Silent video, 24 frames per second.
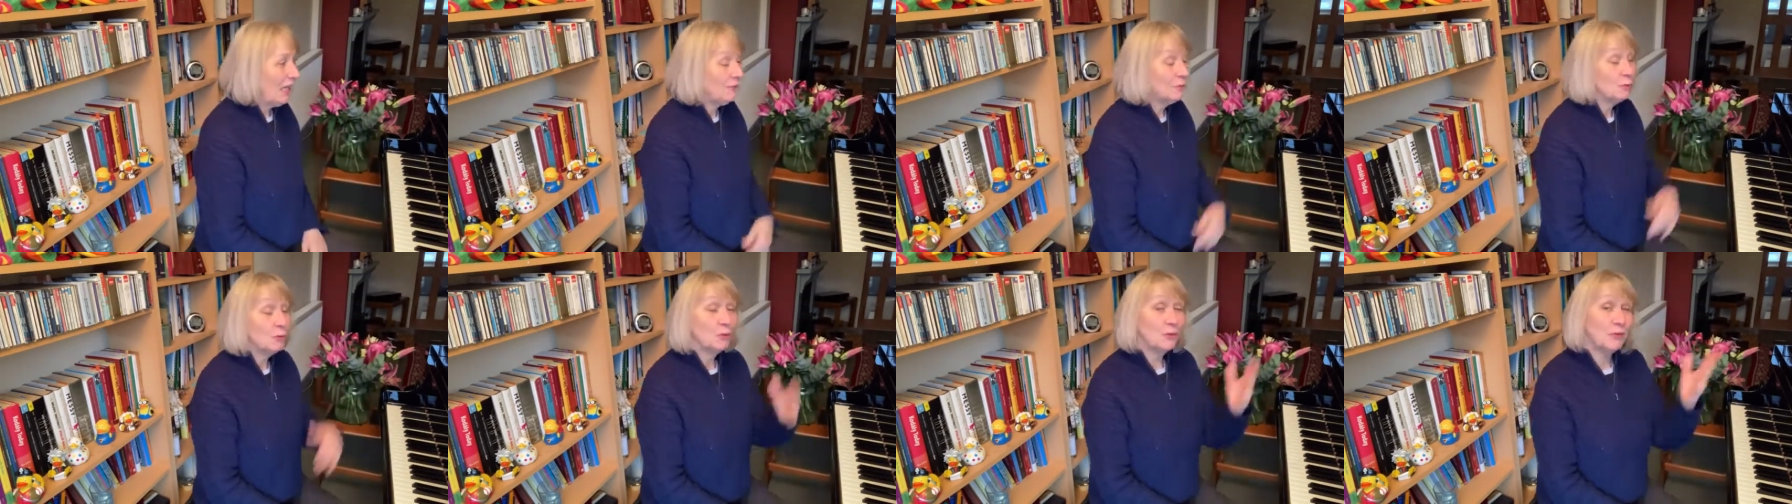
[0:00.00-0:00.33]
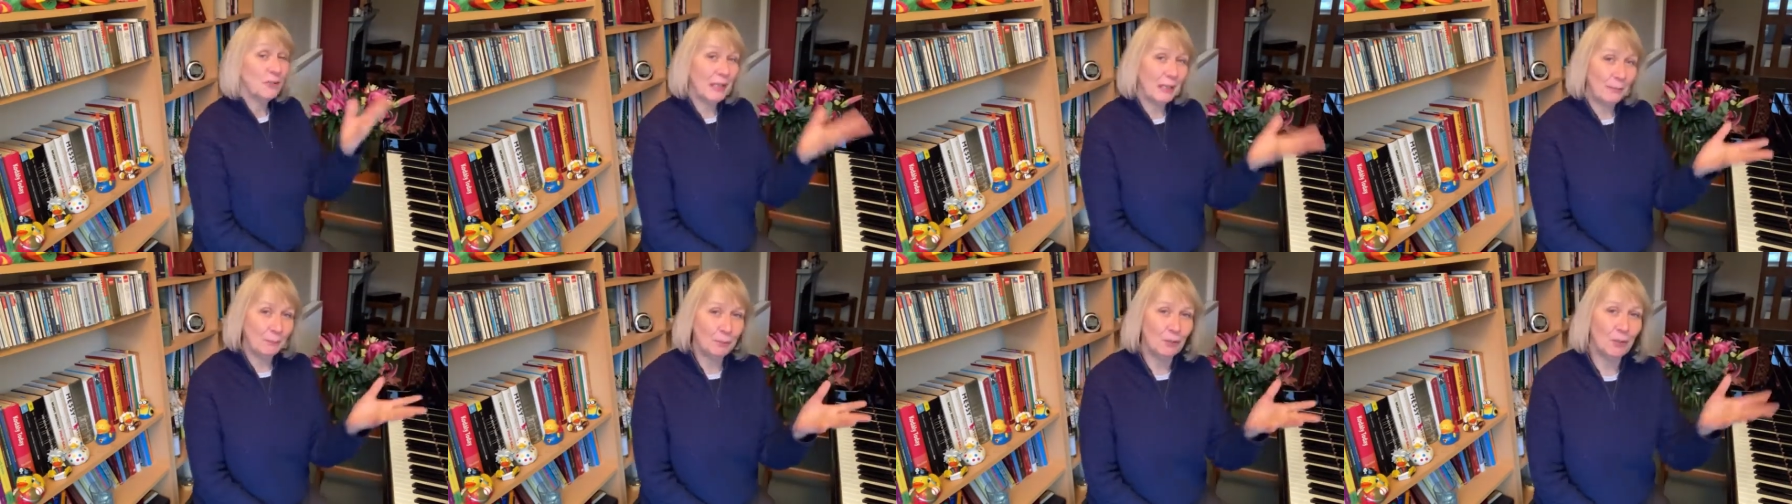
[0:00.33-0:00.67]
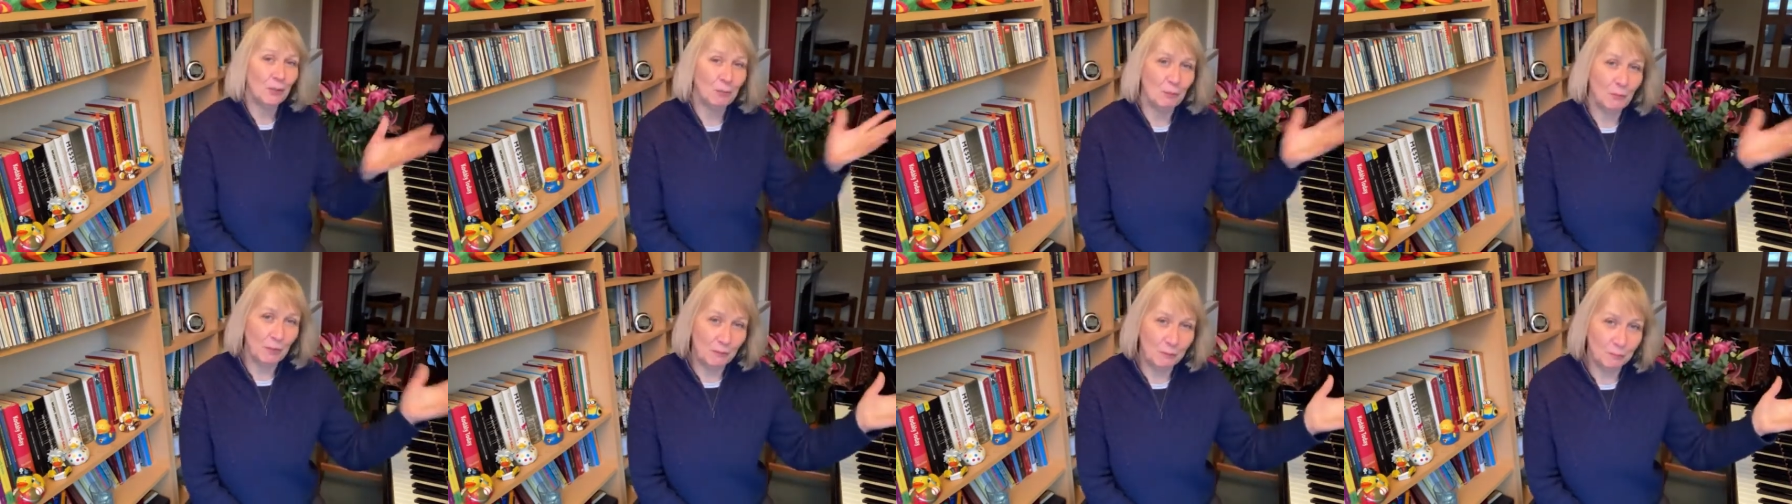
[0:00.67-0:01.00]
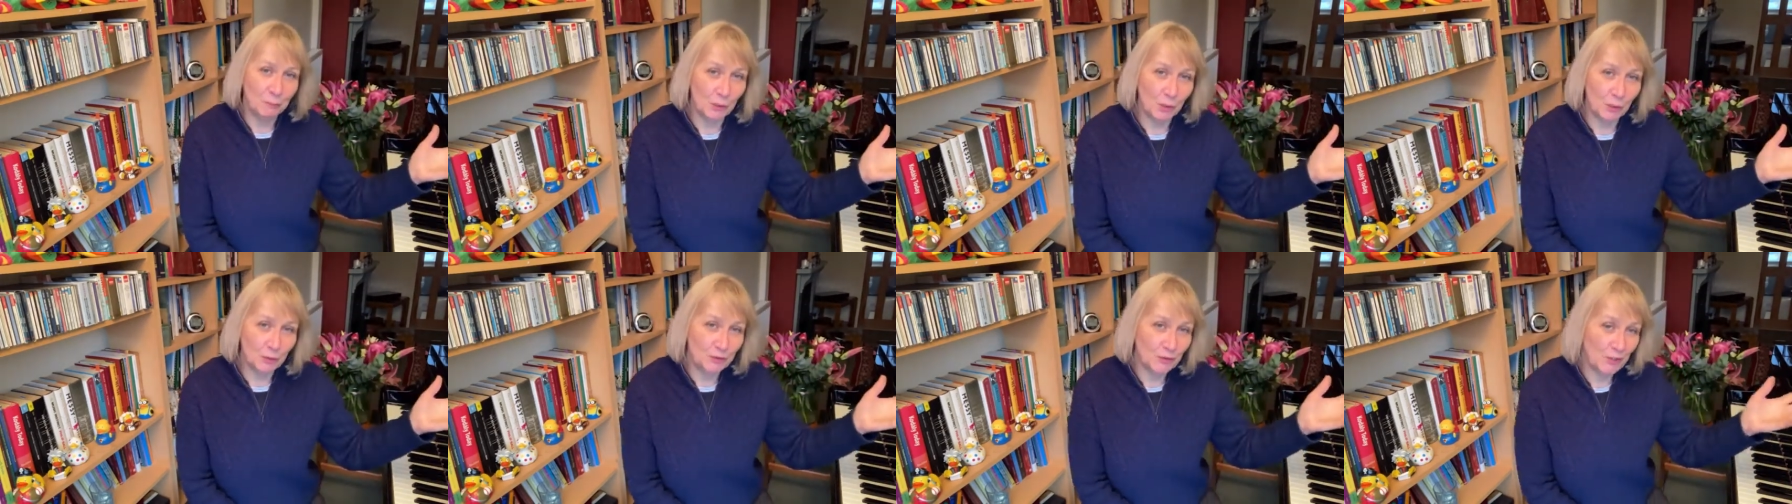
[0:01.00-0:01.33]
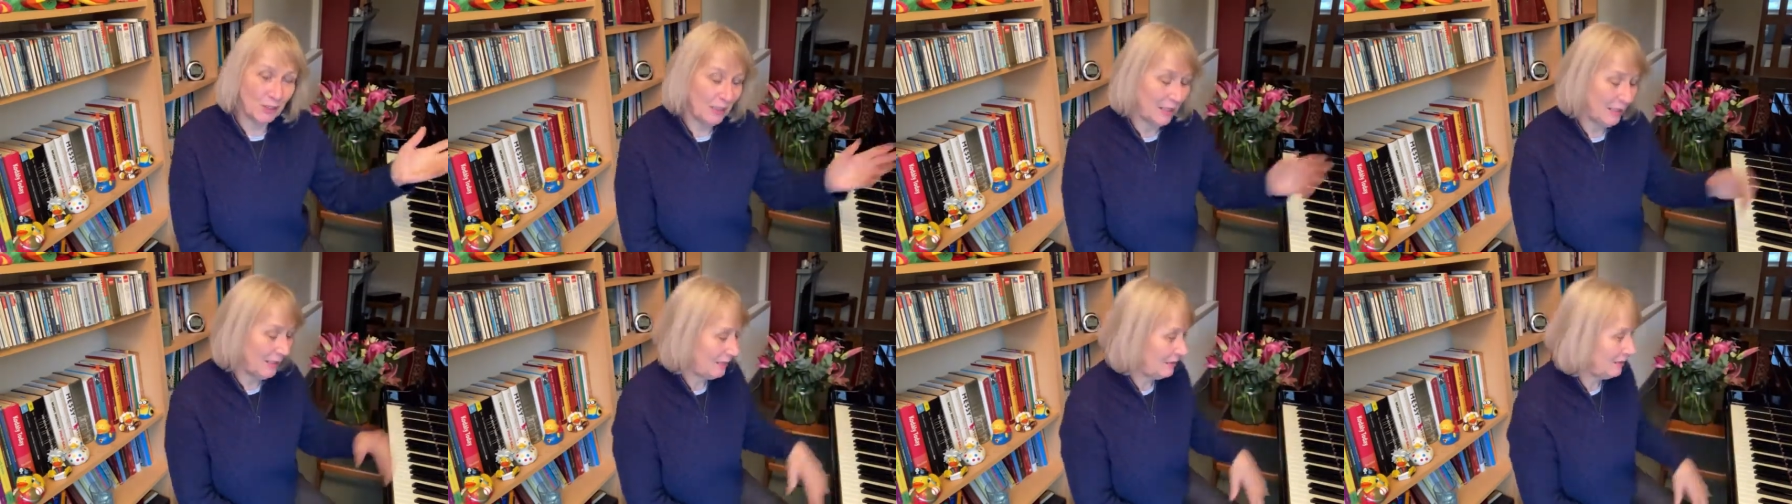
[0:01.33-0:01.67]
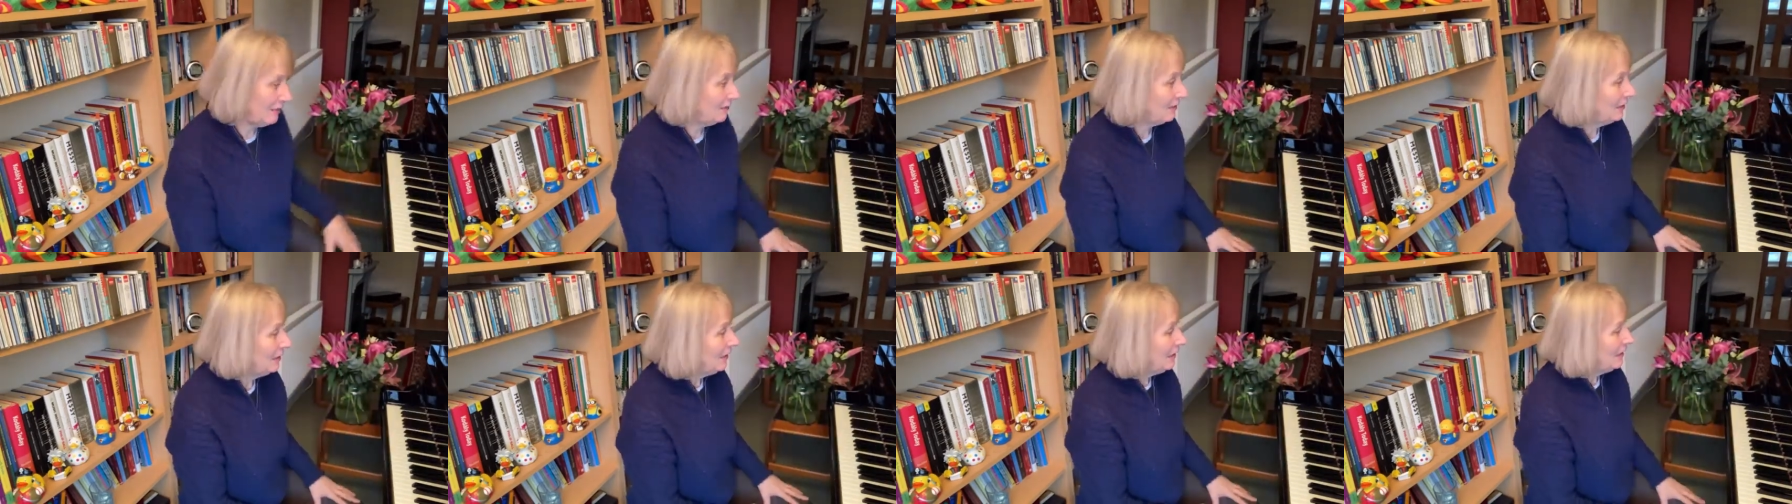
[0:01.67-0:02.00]
And of course at that point we've
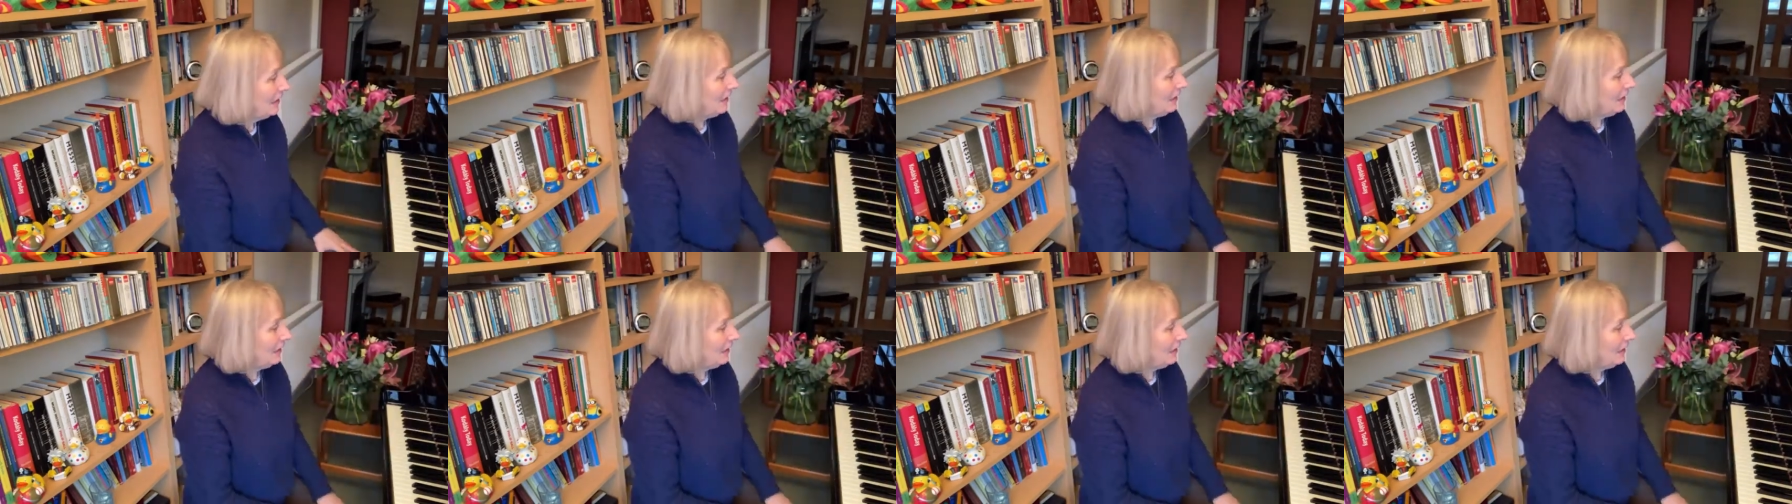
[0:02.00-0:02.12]
modulated